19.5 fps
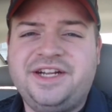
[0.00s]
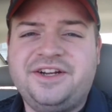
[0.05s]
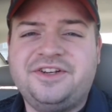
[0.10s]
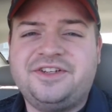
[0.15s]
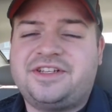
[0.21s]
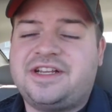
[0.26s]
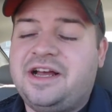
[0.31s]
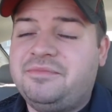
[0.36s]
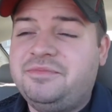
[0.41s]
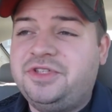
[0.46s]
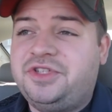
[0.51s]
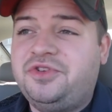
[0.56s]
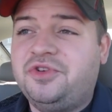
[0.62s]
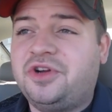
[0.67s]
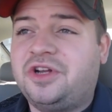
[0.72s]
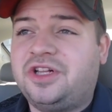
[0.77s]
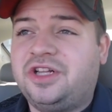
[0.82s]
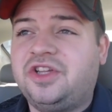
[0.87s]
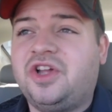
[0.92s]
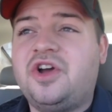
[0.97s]
year is coming to
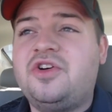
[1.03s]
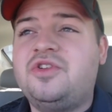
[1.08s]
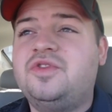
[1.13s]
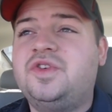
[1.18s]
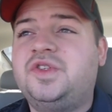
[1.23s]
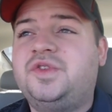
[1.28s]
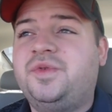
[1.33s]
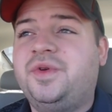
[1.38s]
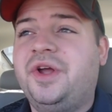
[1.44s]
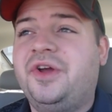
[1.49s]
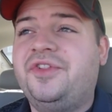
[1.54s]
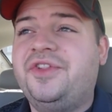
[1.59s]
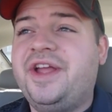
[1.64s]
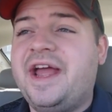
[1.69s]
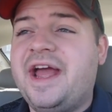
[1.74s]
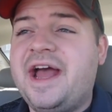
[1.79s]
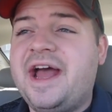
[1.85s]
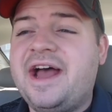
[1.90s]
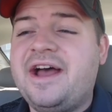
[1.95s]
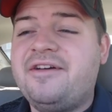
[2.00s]
a close. We only
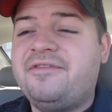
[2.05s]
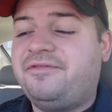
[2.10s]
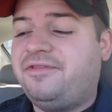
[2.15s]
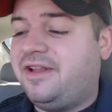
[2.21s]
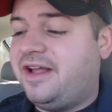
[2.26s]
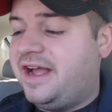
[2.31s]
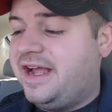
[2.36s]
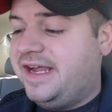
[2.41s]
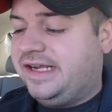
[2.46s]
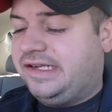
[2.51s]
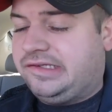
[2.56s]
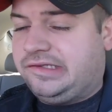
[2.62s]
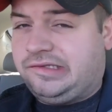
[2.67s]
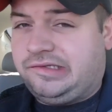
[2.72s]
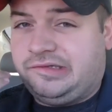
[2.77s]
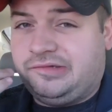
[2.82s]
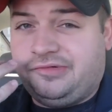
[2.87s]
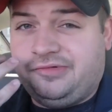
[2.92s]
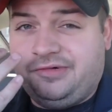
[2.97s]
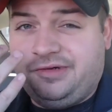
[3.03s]
have like
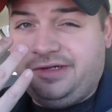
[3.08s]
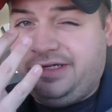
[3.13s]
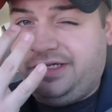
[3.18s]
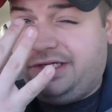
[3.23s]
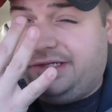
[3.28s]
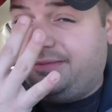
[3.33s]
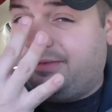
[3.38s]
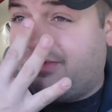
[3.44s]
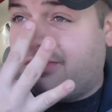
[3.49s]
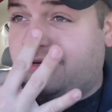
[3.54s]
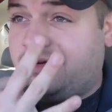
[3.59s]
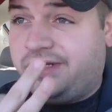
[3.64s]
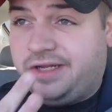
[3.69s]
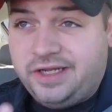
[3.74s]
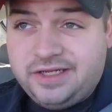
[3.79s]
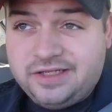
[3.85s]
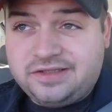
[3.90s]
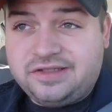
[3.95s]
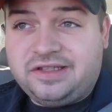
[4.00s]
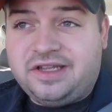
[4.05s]
three more
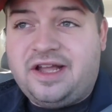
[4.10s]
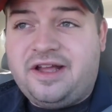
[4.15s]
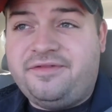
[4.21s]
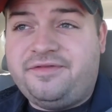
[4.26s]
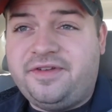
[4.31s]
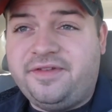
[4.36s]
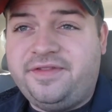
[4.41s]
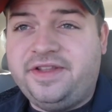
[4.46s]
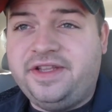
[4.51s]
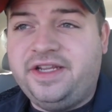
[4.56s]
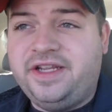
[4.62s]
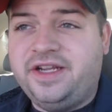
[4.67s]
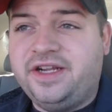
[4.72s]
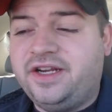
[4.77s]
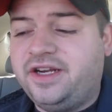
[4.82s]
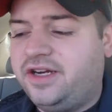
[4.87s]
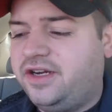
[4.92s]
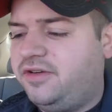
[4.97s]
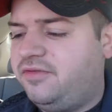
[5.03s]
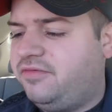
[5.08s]
days left of the
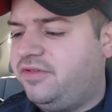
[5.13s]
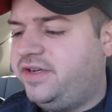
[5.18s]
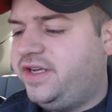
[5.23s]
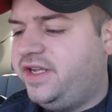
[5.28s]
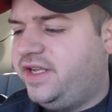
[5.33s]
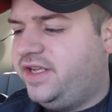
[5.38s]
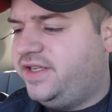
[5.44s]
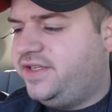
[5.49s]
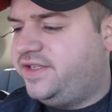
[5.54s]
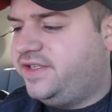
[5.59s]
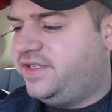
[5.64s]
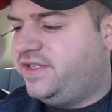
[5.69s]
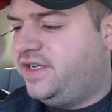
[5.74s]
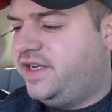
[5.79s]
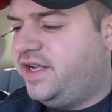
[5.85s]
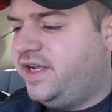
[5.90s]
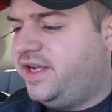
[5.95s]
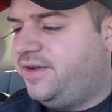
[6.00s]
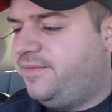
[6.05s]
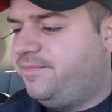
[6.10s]
year. What day is it
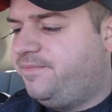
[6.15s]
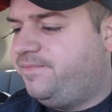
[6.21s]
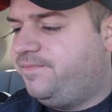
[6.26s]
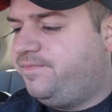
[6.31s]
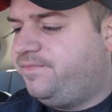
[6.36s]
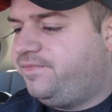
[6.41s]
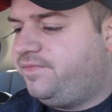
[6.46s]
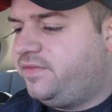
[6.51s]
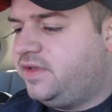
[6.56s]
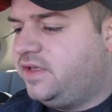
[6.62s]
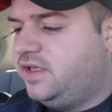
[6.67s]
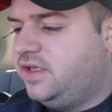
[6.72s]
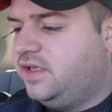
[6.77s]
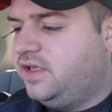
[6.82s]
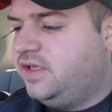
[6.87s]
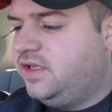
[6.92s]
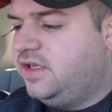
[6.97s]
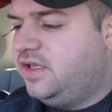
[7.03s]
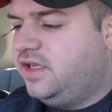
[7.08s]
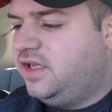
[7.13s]
today?
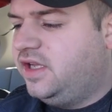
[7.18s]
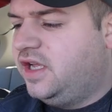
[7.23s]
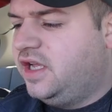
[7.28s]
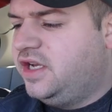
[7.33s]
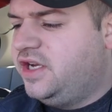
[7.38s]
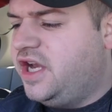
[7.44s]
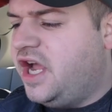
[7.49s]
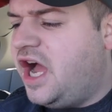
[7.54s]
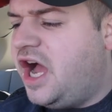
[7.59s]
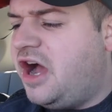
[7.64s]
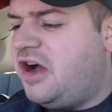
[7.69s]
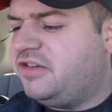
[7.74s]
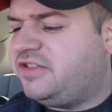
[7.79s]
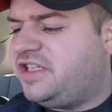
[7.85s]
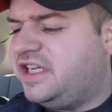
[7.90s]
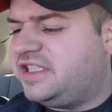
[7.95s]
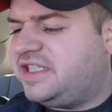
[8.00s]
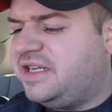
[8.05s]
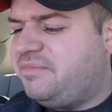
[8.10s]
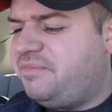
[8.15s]
No,
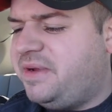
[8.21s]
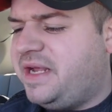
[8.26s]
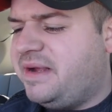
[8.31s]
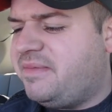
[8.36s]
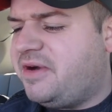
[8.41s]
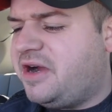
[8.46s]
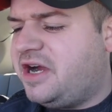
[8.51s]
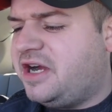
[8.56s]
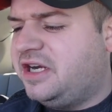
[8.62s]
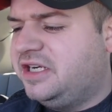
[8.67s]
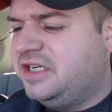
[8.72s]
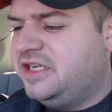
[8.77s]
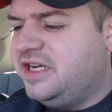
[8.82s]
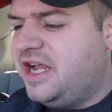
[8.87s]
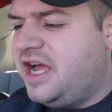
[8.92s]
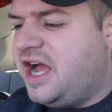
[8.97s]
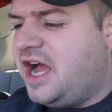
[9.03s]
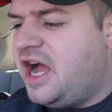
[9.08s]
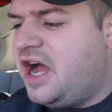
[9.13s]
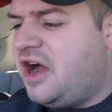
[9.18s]
Justin Bieber!
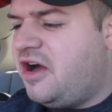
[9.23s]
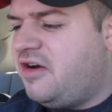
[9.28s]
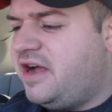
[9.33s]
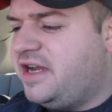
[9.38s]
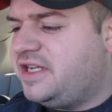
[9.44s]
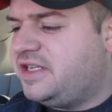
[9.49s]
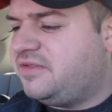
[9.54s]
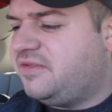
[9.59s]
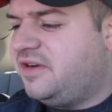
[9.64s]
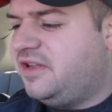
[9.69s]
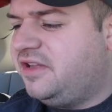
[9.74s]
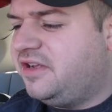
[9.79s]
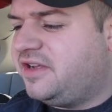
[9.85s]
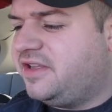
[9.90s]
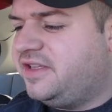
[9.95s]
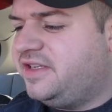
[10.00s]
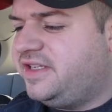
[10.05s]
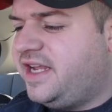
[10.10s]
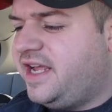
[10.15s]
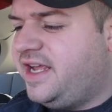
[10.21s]
No, I just want to look
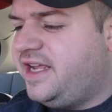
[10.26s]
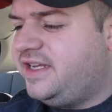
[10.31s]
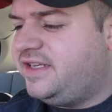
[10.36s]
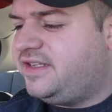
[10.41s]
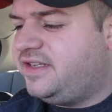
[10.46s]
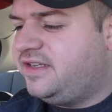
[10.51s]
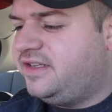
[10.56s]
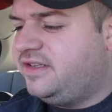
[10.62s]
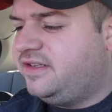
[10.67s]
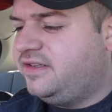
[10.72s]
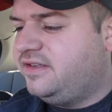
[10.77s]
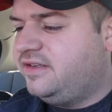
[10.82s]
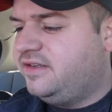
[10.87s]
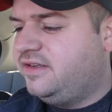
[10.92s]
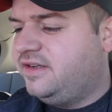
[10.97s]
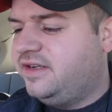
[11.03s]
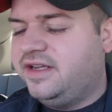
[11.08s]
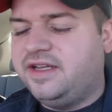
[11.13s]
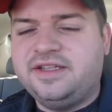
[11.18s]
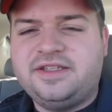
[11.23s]
at the date.
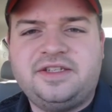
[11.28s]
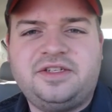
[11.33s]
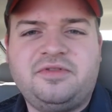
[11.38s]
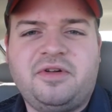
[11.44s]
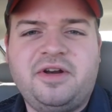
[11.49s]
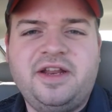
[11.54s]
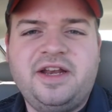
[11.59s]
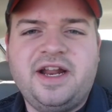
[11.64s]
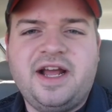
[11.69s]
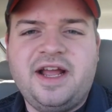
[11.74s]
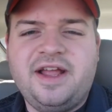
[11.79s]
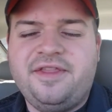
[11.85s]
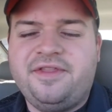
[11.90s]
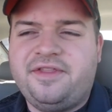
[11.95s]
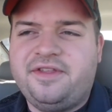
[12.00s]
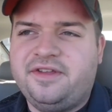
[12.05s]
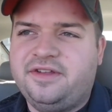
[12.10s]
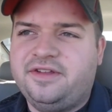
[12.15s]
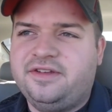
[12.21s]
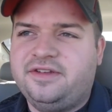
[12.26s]
It's the
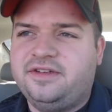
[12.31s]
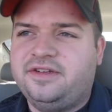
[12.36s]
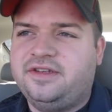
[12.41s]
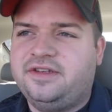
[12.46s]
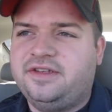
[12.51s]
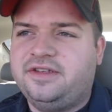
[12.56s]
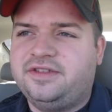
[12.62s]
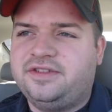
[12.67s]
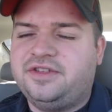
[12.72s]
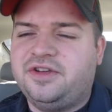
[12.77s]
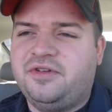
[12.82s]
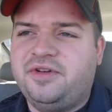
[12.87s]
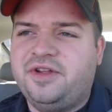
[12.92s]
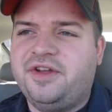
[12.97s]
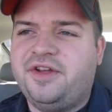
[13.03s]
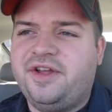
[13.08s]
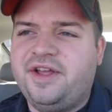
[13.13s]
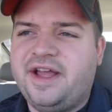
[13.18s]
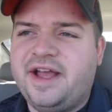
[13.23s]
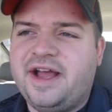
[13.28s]
29th. So we
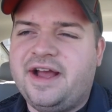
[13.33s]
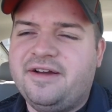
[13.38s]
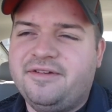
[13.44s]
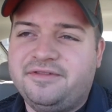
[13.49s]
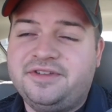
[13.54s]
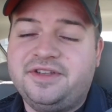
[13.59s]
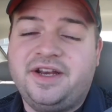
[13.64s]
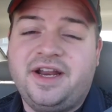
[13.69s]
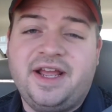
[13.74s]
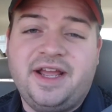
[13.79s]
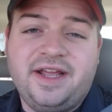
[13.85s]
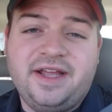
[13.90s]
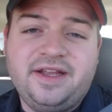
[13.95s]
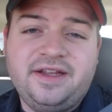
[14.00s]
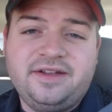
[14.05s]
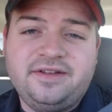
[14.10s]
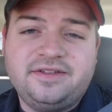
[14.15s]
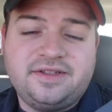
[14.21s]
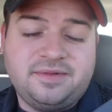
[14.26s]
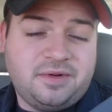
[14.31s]
only have
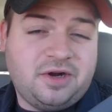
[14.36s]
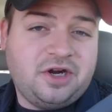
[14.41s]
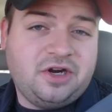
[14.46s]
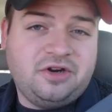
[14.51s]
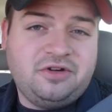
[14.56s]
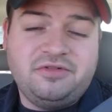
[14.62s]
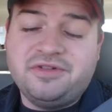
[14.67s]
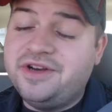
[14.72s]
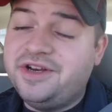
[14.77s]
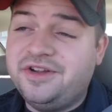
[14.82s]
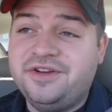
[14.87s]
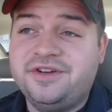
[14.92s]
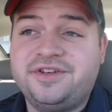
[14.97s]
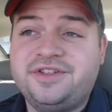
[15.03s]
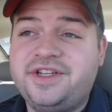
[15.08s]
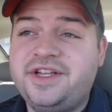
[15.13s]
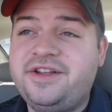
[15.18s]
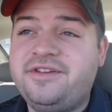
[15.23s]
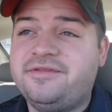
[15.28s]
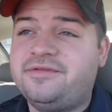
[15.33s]
today, tomorrow, and New
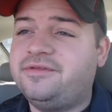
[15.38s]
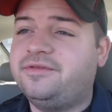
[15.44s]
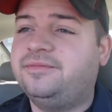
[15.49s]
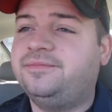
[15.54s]
Year's Eve.